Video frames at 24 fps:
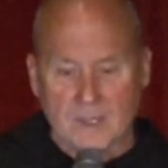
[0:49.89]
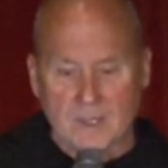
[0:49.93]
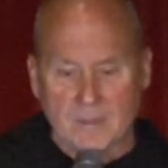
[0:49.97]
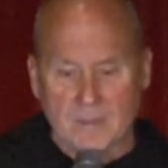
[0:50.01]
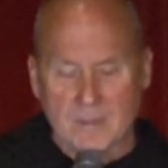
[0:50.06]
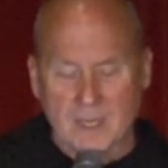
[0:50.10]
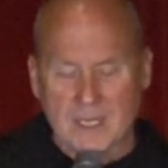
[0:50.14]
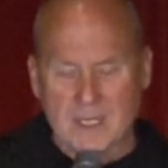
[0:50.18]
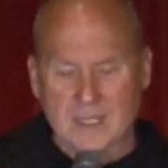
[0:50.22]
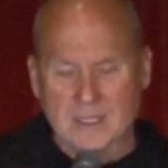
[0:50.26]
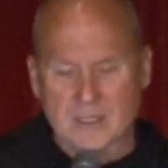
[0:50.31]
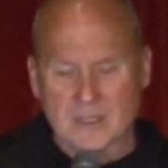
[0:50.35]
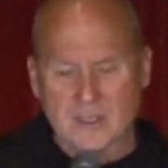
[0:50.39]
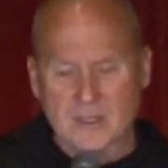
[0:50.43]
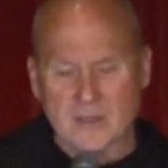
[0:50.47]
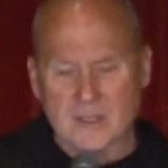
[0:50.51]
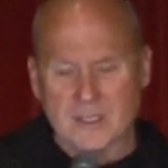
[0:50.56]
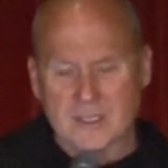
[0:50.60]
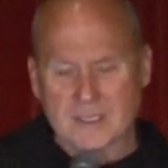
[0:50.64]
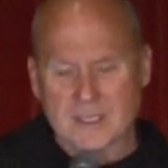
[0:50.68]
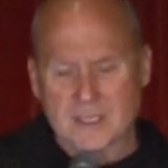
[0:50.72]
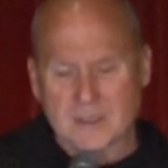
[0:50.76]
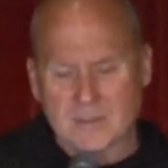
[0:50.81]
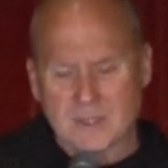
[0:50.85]
My concern
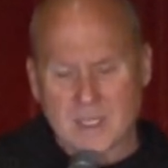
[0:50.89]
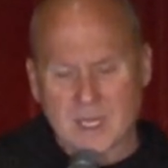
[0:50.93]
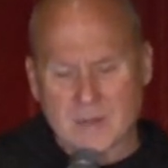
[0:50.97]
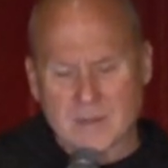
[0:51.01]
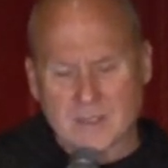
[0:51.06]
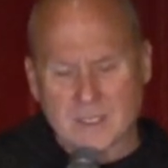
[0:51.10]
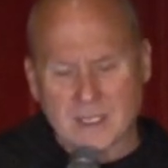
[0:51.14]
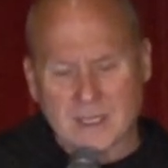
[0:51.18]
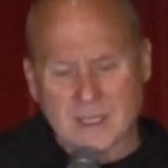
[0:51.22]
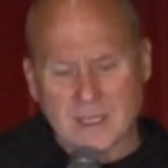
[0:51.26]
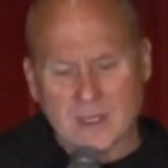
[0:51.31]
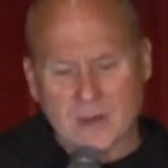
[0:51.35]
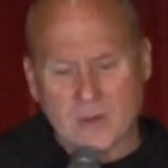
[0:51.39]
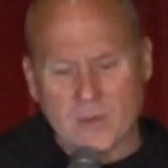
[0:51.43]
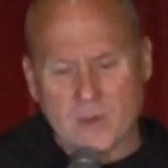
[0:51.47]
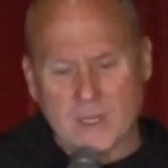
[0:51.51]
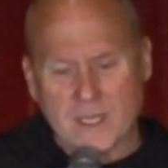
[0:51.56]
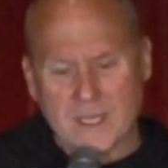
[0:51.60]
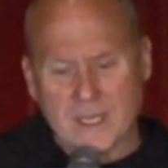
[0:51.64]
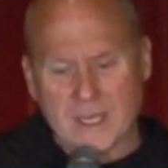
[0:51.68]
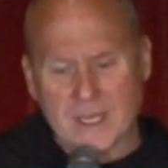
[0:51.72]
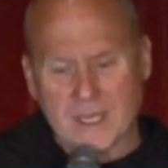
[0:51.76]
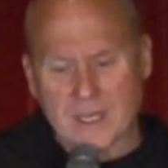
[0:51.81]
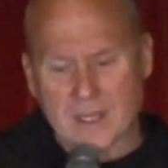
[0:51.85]
is sometimes I think we
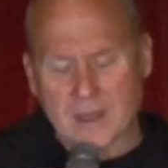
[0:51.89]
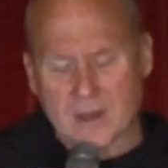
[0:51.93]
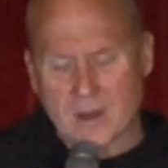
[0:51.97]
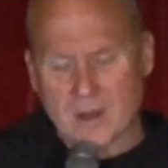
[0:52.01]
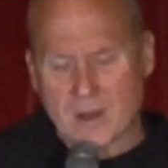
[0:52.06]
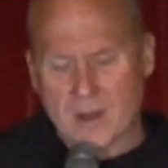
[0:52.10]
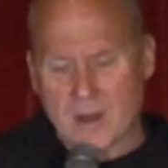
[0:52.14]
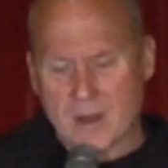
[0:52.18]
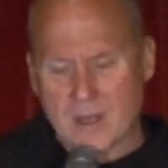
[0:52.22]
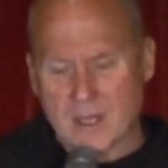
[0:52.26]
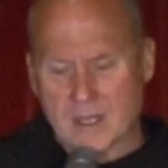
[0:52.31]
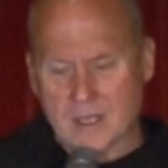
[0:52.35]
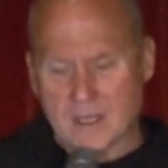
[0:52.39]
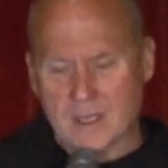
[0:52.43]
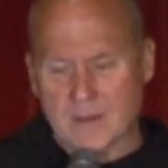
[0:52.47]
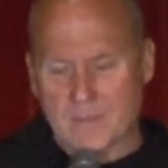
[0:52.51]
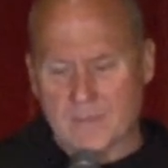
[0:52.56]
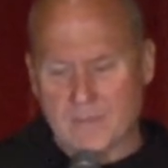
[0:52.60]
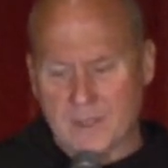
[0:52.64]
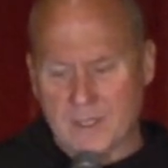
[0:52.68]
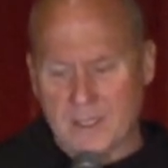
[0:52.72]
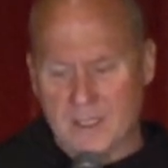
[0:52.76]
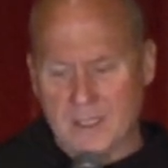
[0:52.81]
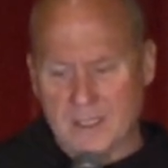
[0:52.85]
get caught
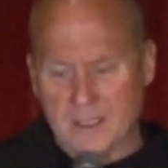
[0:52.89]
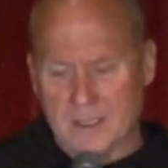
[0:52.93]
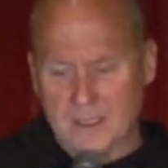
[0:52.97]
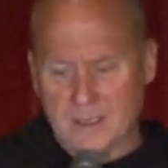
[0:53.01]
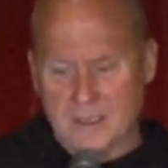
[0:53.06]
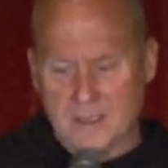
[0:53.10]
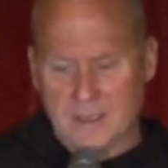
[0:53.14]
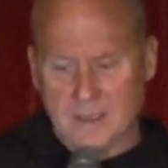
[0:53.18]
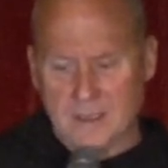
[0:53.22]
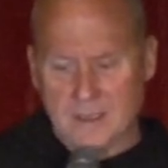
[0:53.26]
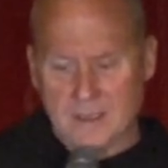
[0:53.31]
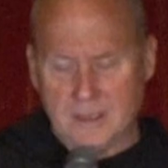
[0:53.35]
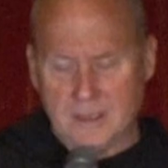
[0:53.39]
up in,